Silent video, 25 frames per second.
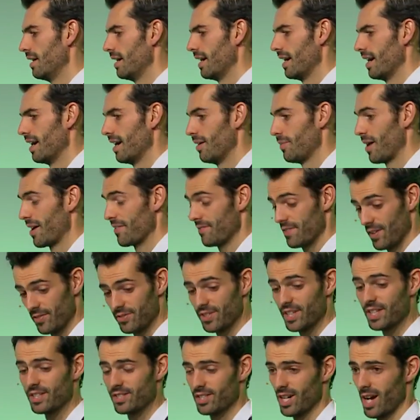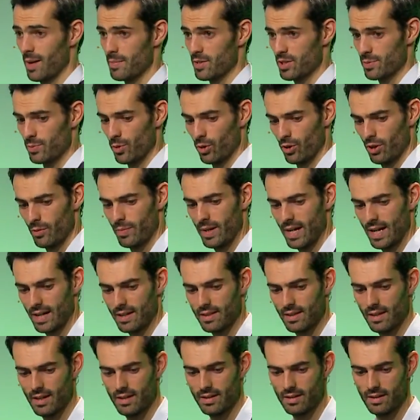about 15 times smaller
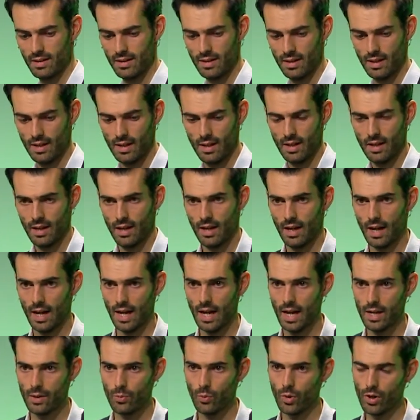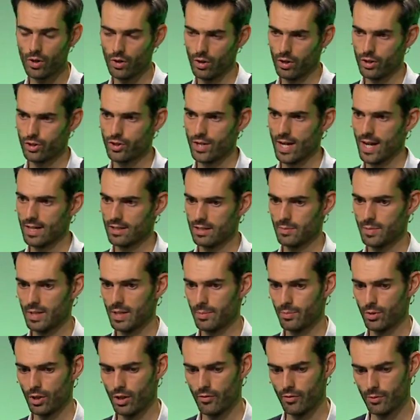back then. And we're on track to
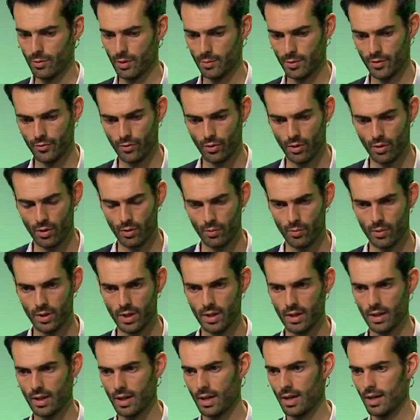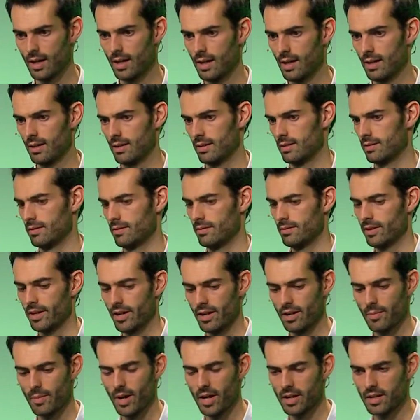being profitable before we run
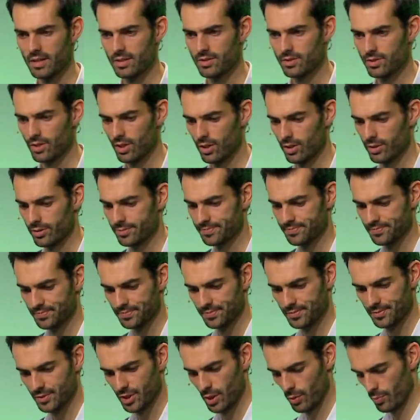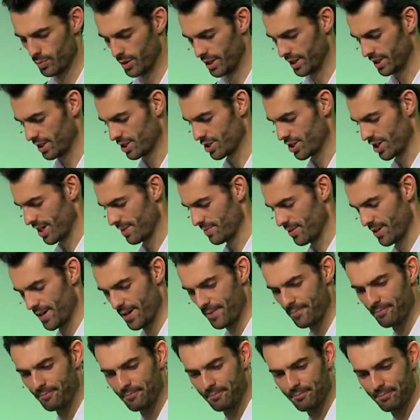out of money. So in pretty good shape
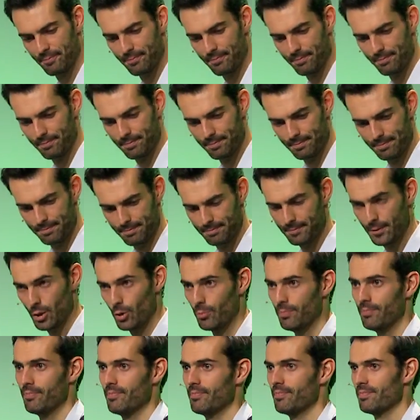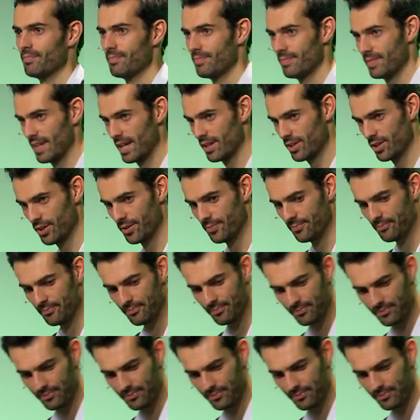there. Cool. Thank you.